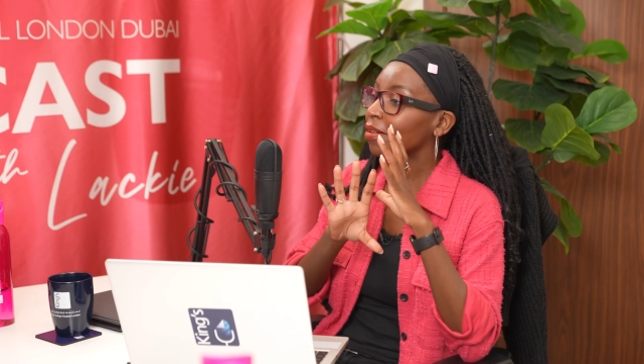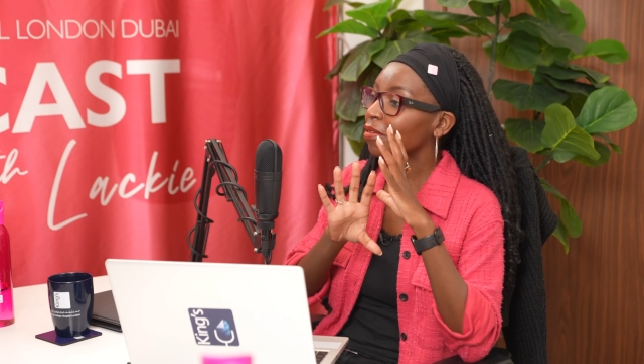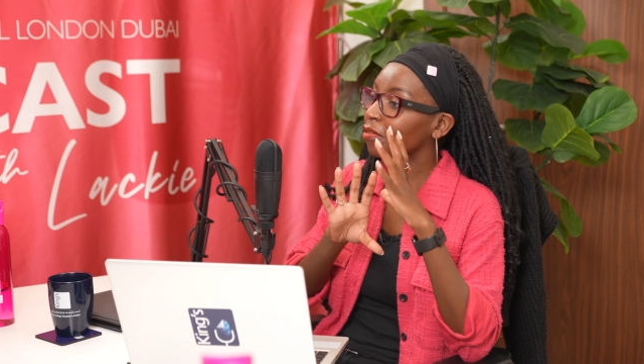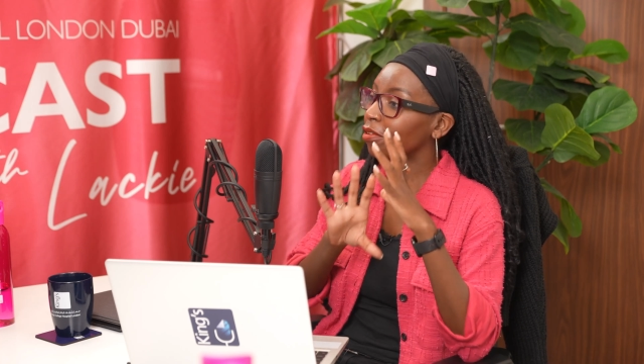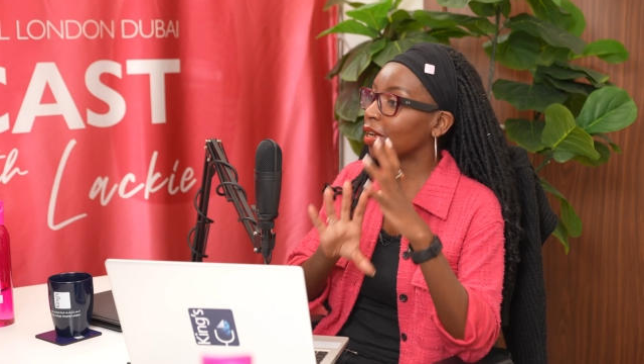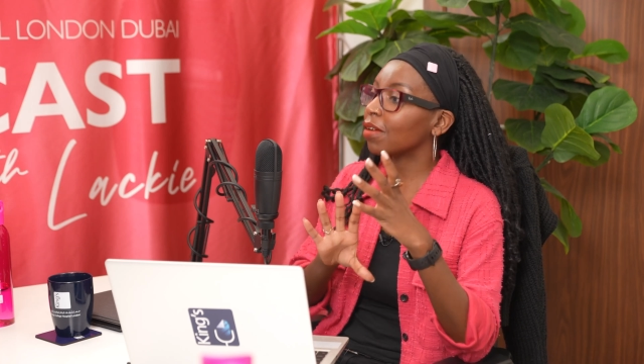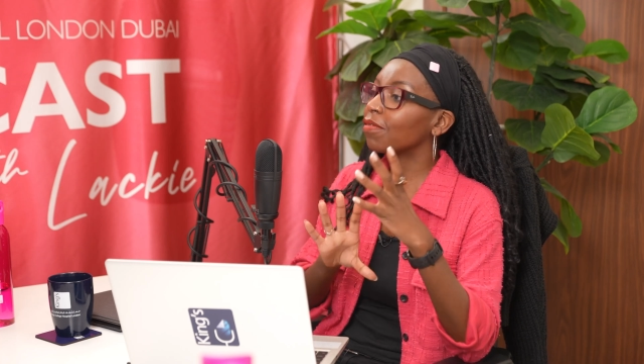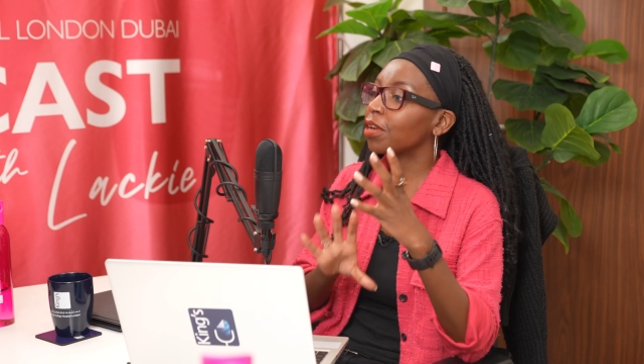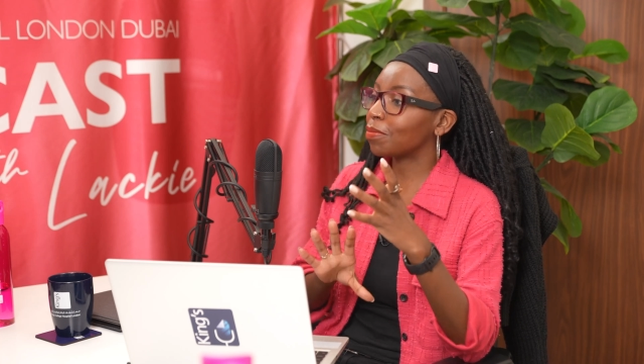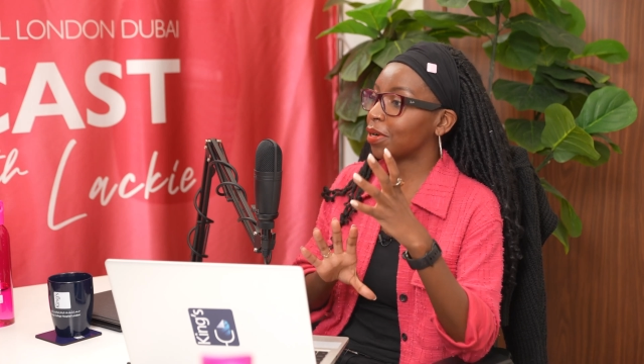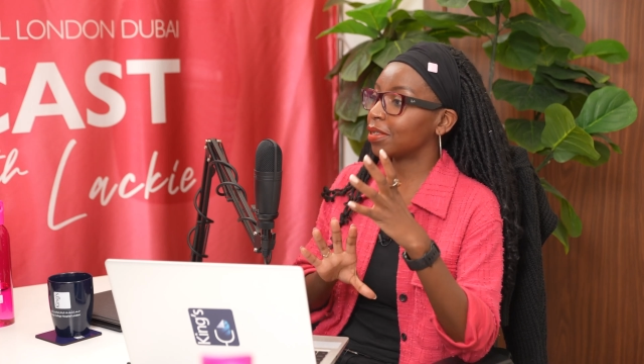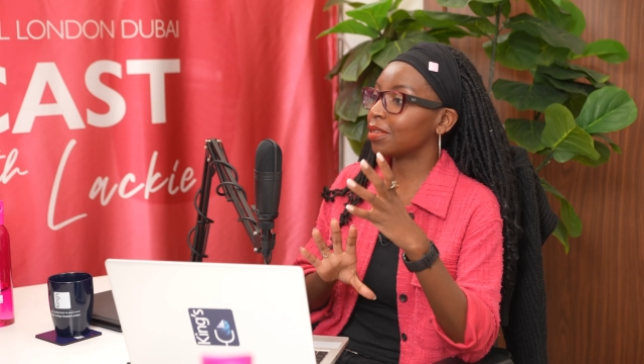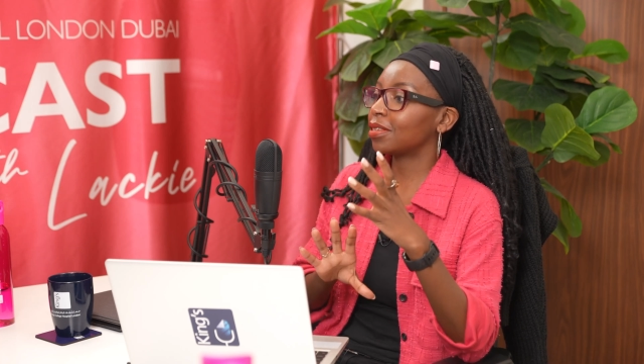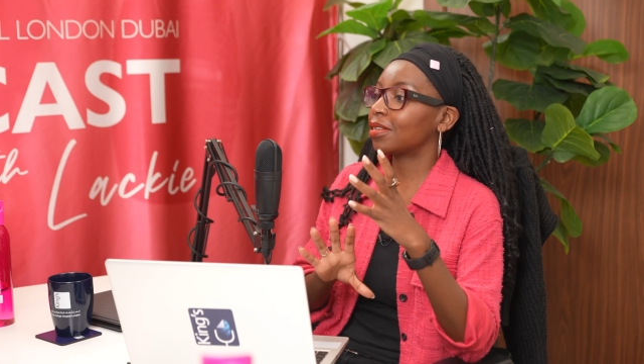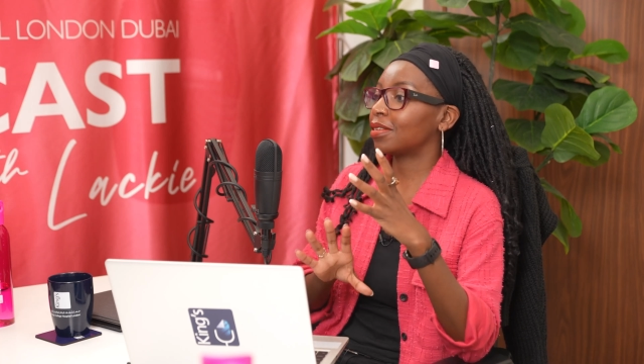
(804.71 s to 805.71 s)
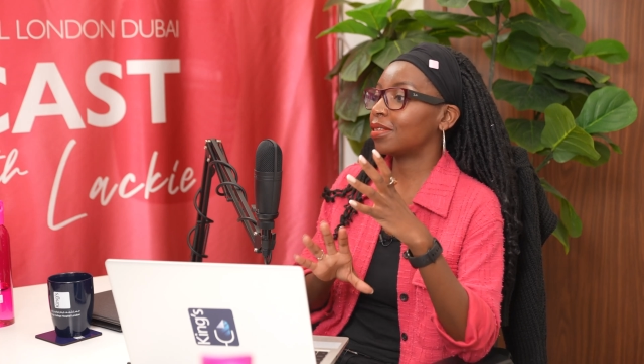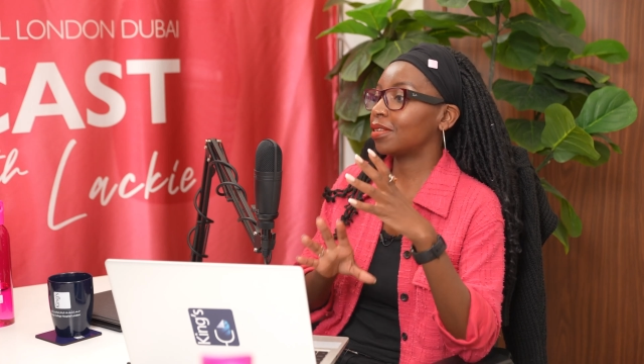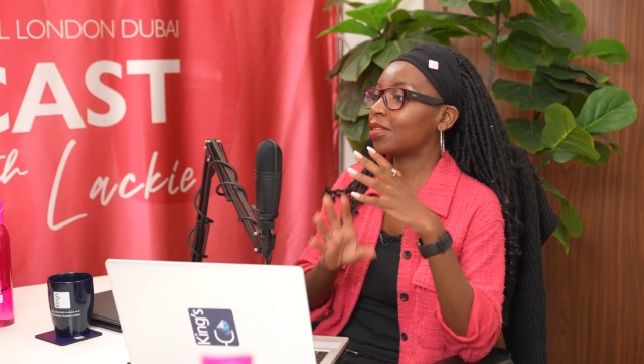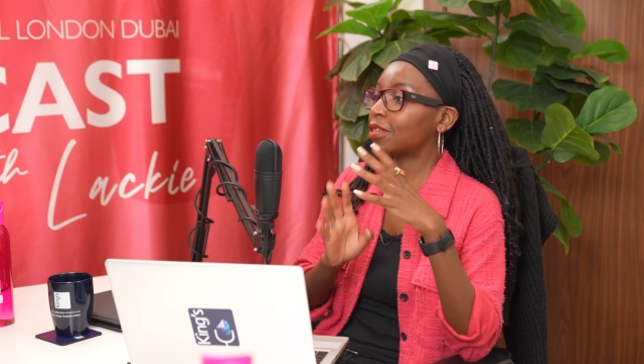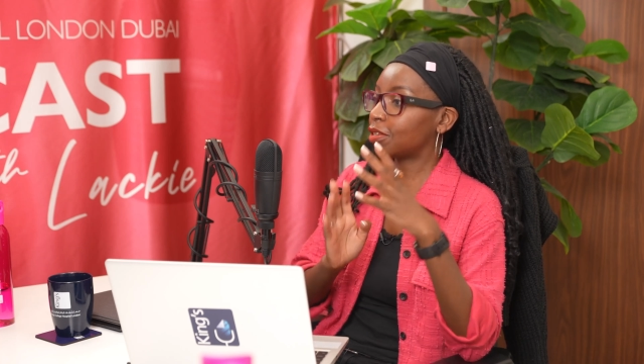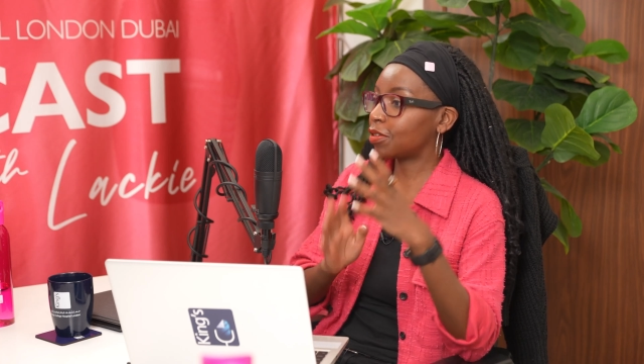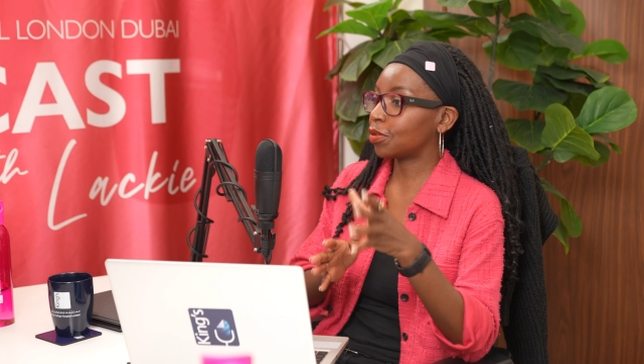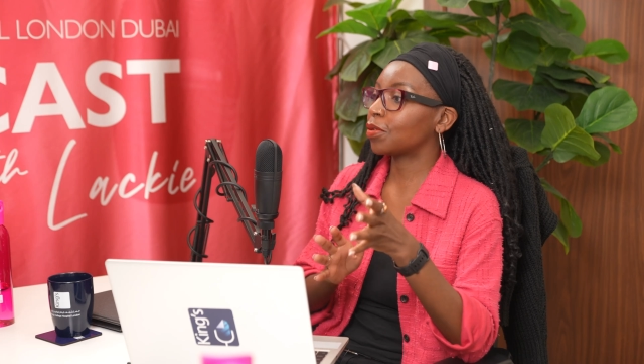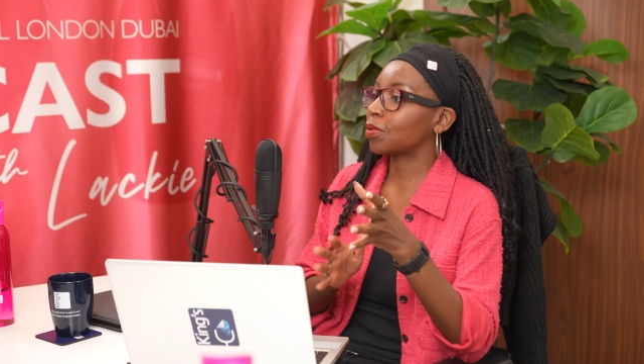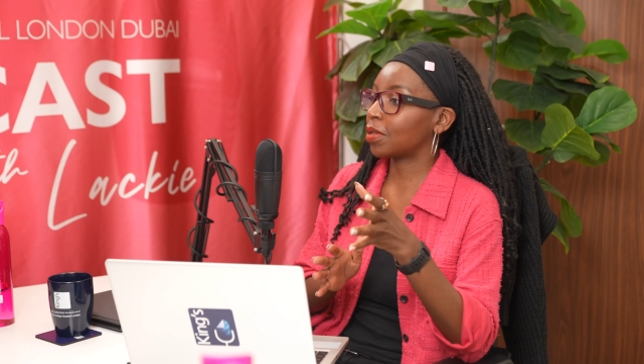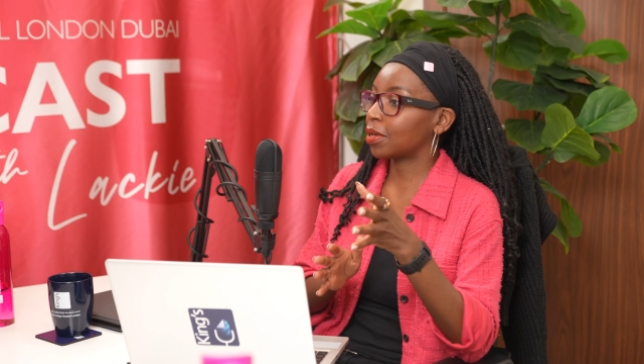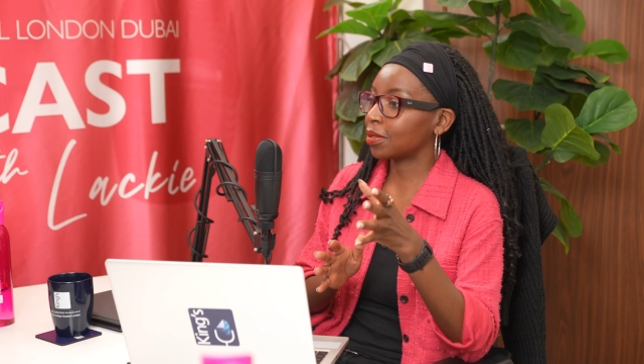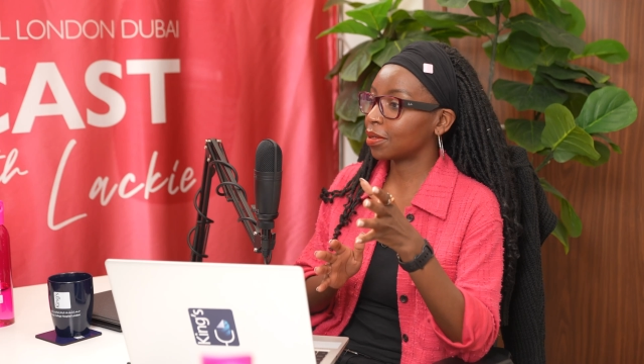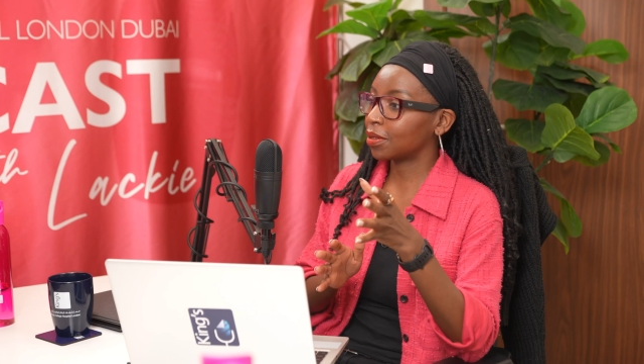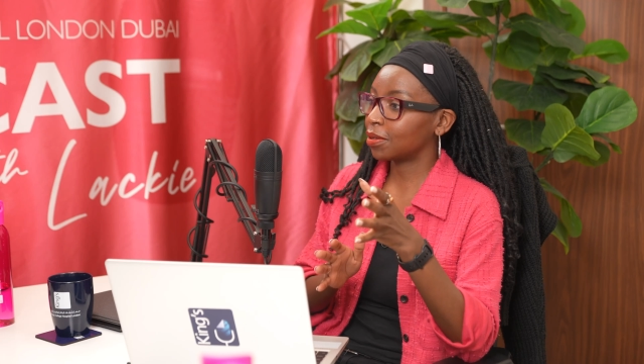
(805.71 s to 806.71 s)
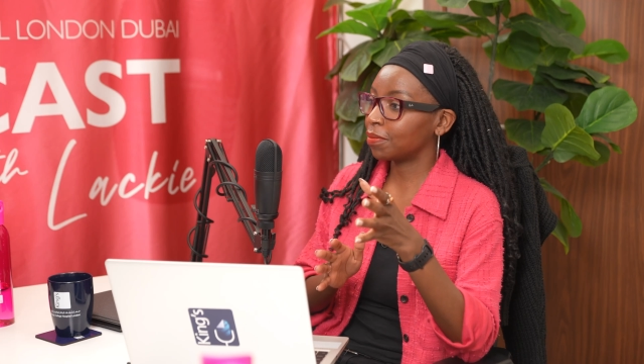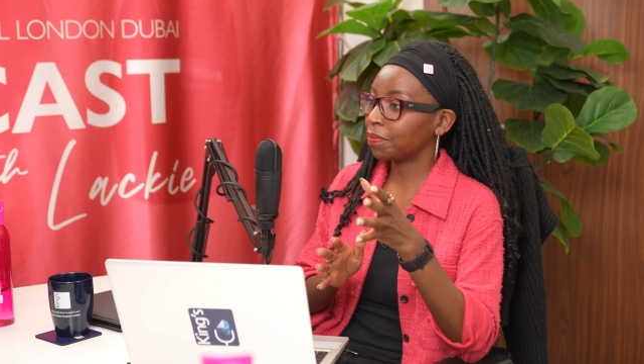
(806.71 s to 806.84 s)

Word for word: for 11 months just to do this.